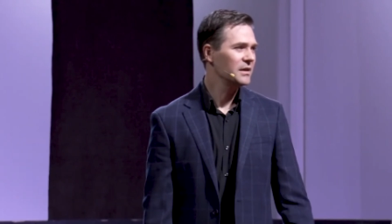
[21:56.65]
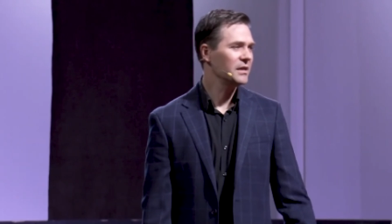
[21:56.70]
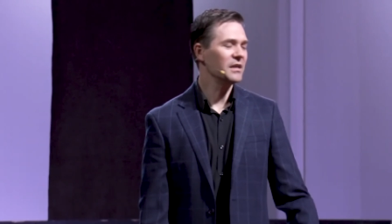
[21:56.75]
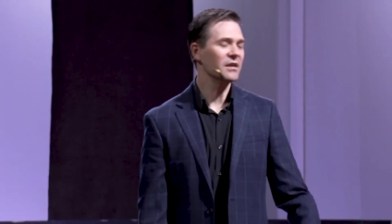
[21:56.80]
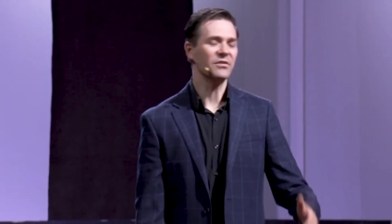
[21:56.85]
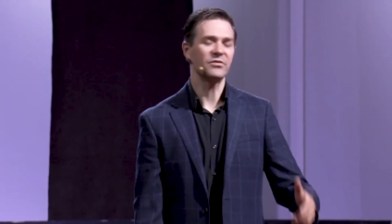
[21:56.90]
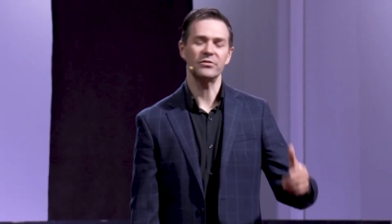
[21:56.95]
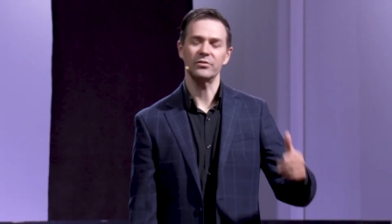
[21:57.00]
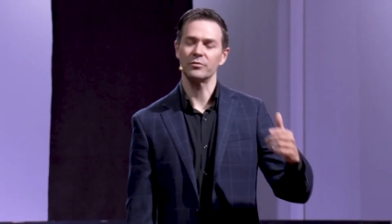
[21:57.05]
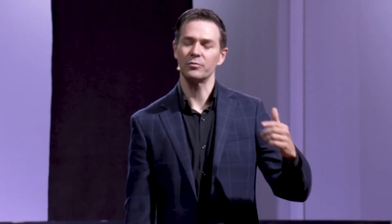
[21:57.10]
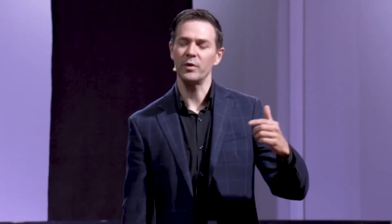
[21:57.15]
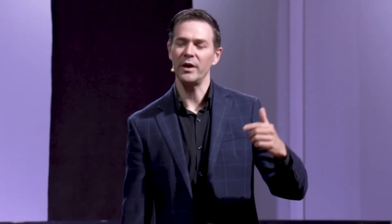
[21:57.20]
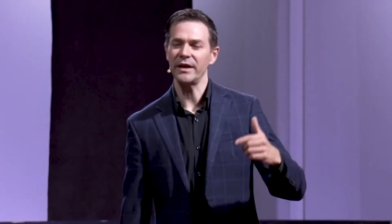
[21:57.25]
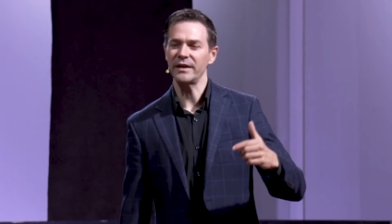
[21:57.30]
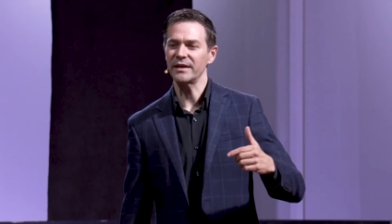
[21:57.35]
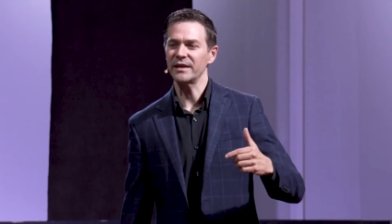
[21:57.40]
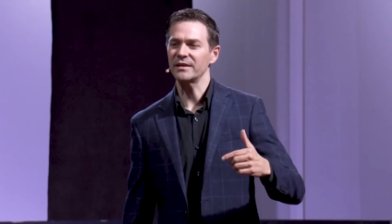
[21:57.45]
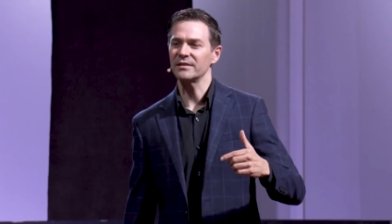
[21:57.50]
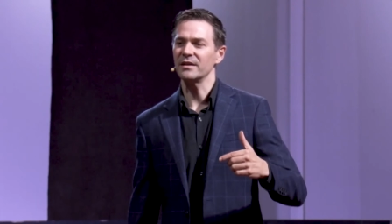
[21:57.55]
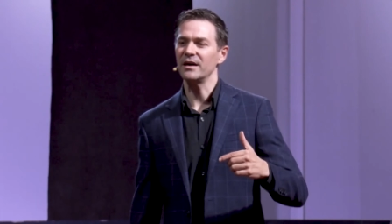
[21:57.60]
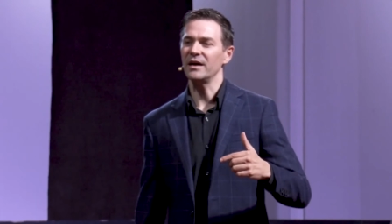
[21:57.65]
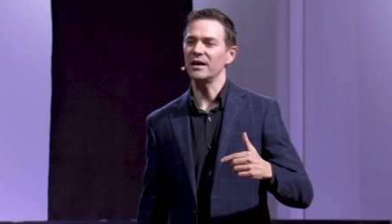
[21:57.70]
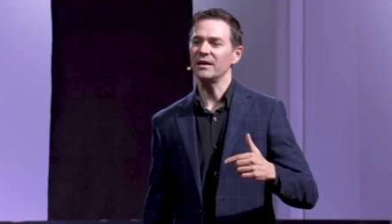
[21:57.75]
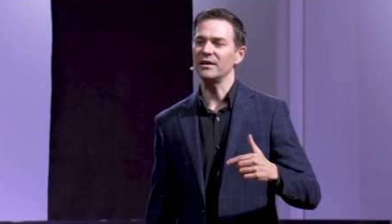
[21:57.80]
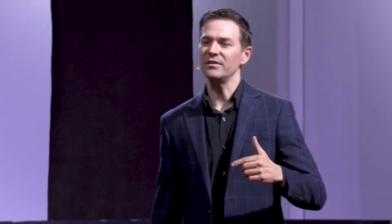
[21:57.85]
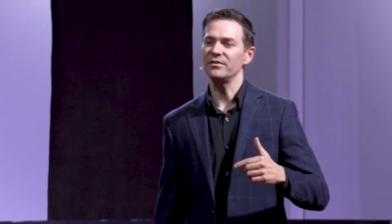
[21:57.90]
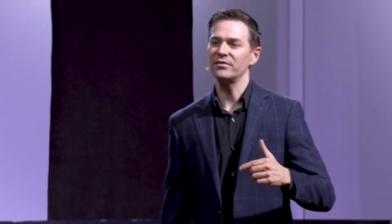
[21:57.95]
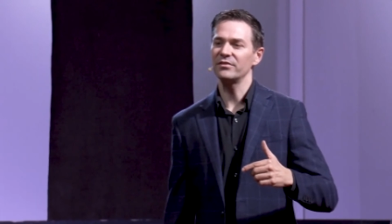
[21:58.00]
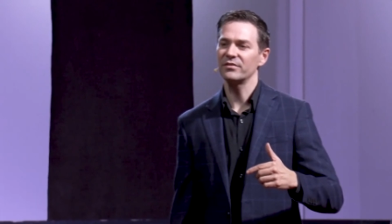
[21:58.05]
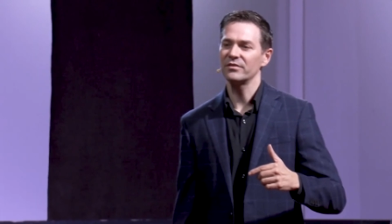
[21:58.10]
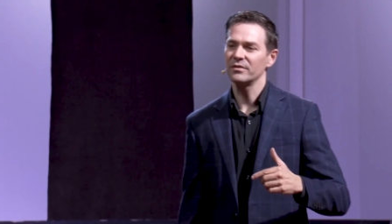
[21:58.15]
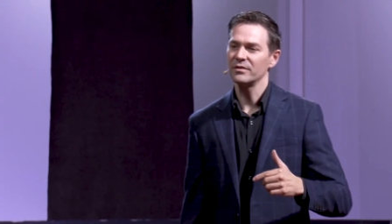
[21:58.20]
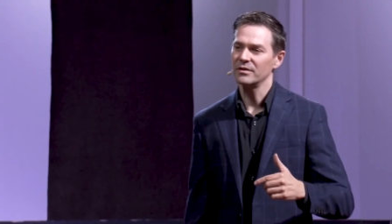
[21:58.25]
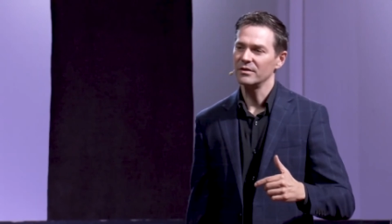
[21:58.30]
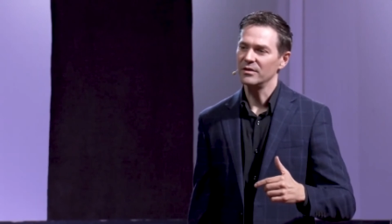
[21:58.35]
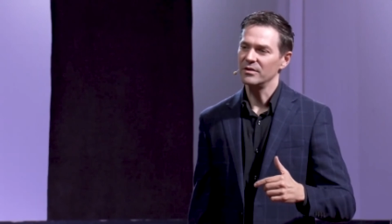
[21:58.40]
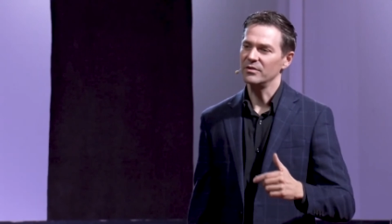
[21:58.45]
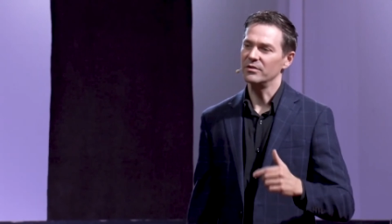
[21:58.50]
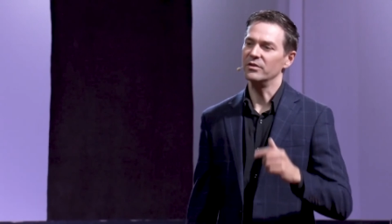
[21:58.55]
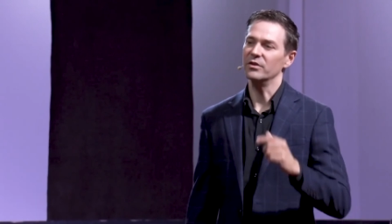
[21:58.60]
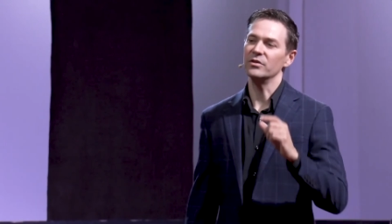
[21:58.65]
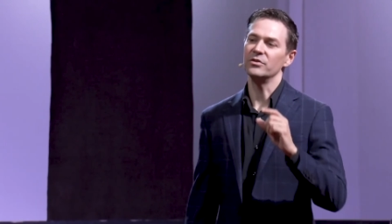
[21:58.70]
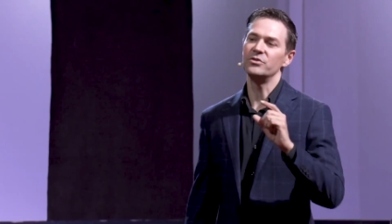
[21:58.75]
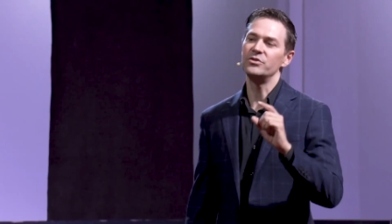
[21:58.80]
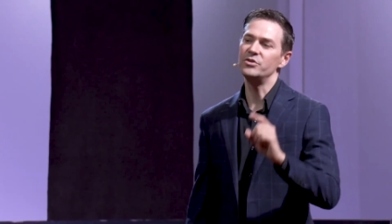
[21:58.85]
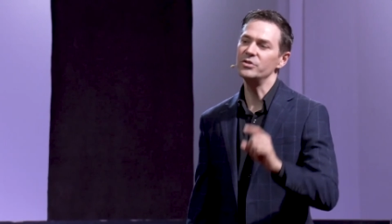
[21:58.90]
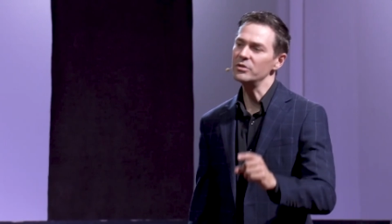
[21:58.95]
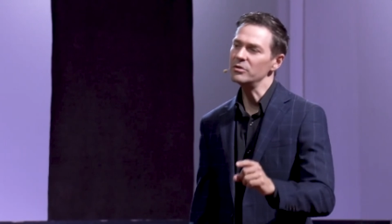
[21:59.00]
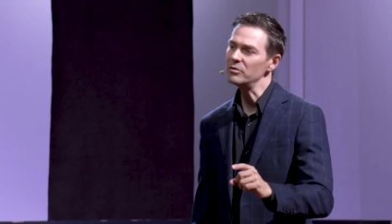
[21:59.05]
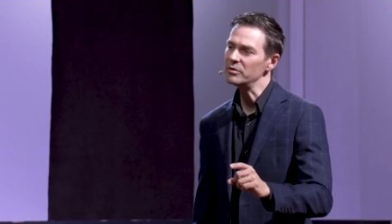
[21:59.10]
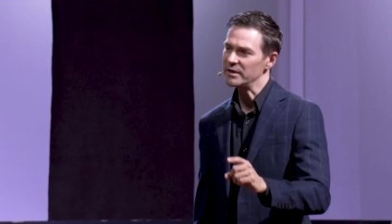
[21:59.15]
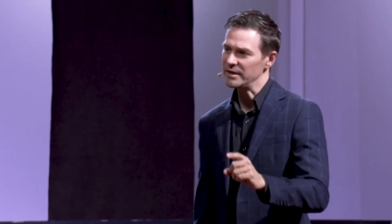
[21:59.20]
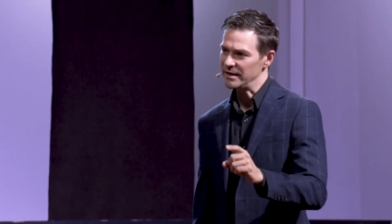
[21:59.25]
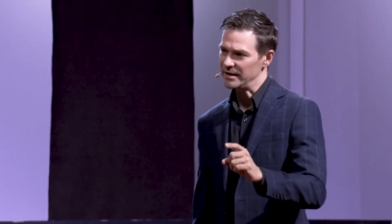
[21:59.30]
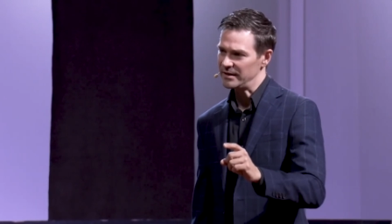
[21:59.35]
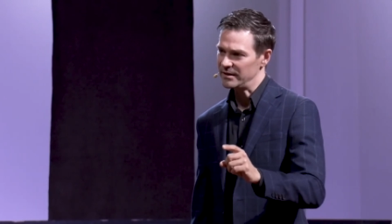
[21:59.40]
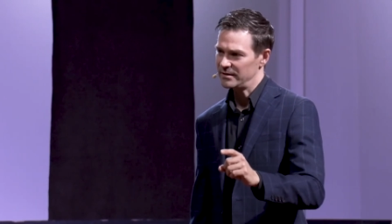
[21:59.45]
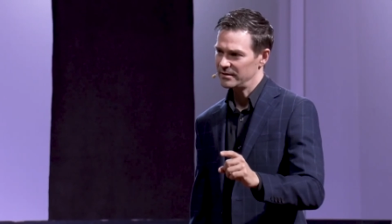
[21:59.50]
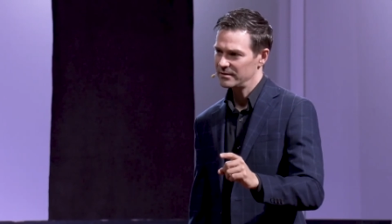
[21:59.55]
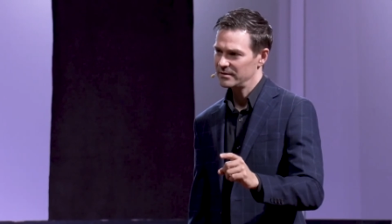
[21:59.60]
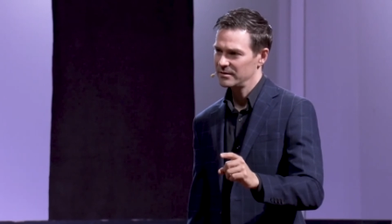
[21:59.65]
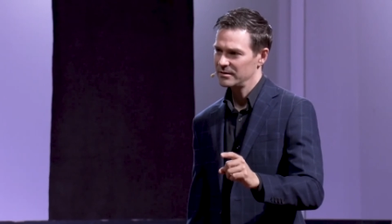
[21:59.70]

is to recognize the duty